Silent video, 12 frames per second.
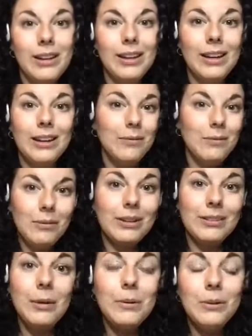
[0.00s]
Like
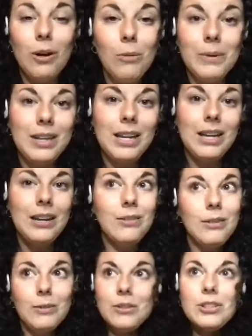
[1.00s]
because I was at home with
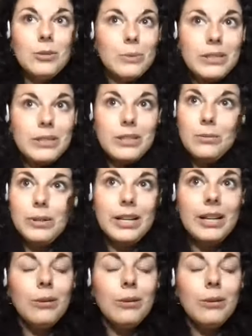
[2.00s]
Eve, it was just Quentin working.